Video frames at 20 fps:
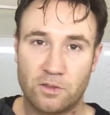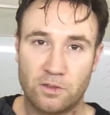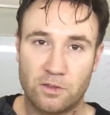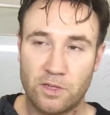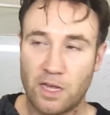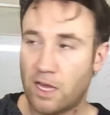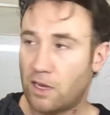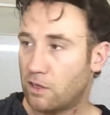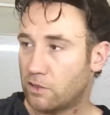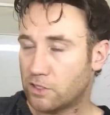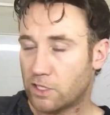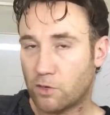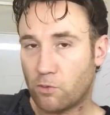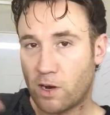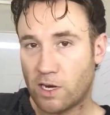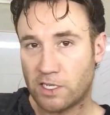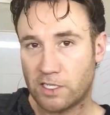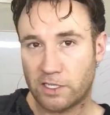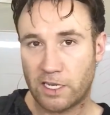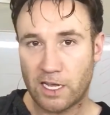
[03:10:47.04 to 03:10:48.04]
How long is it going to
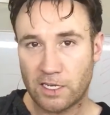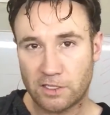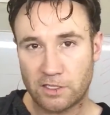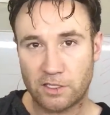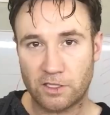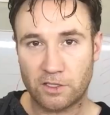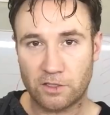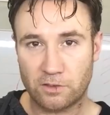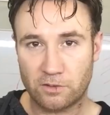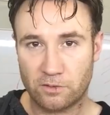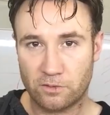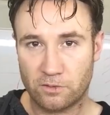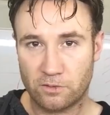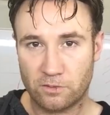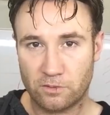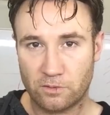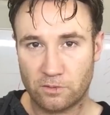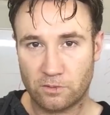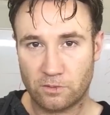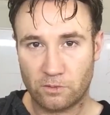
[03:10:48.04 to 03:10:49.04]
wait to get to you?
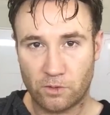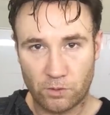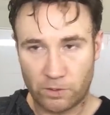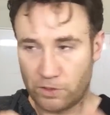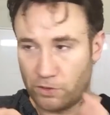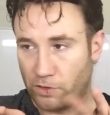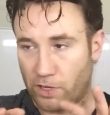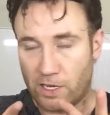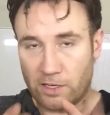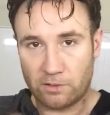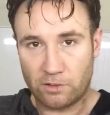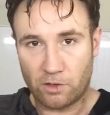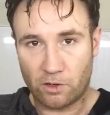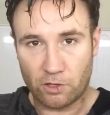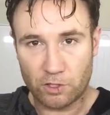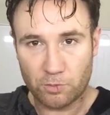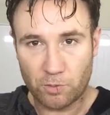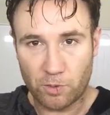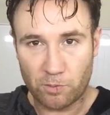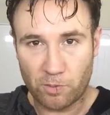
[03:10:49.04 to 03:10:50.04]
What do we do then?
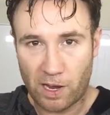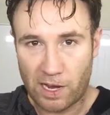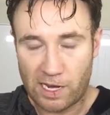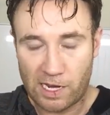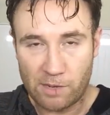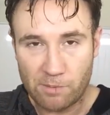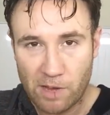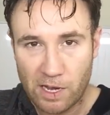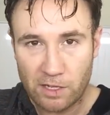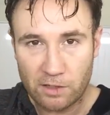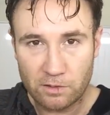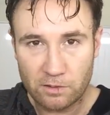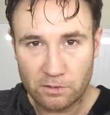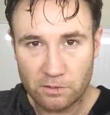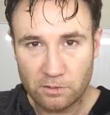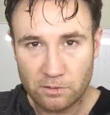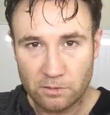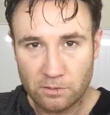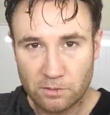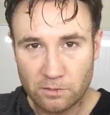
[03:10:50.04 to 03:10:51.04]
Correspond by email?
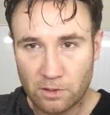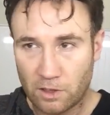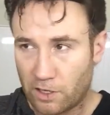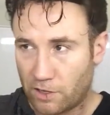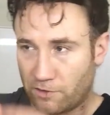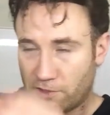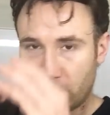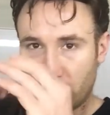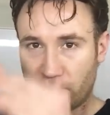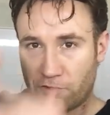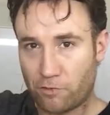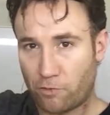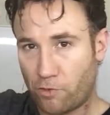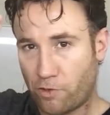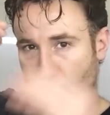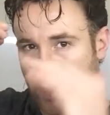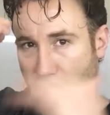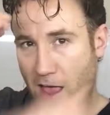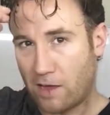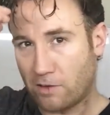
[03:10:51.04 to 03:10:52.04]
We're going to sift through
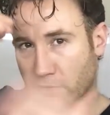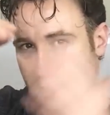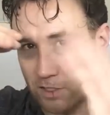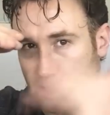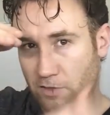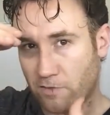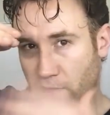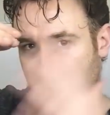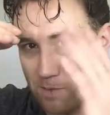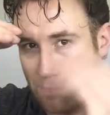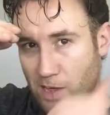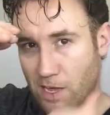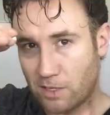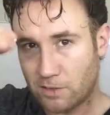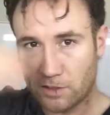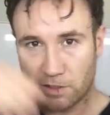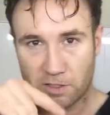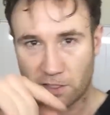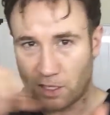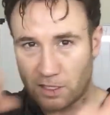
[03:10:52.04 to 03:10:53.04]
thousands of emails
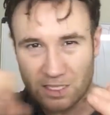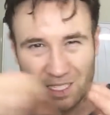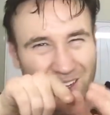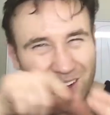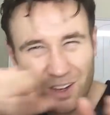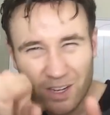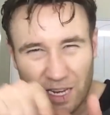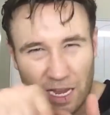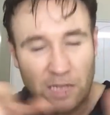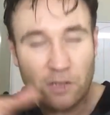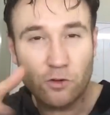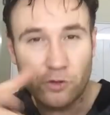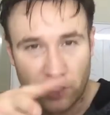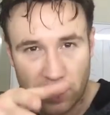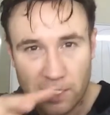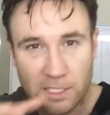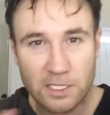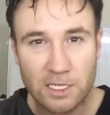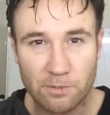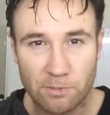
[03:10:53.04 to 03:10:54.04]
until I say, okay, Lord
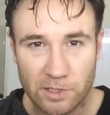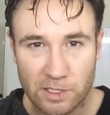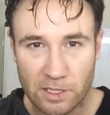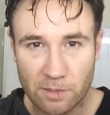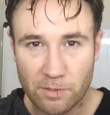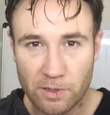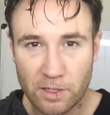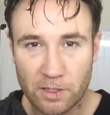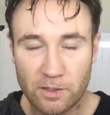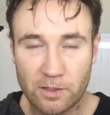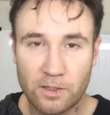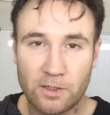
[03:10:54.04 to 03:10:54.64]
Hair sent me something.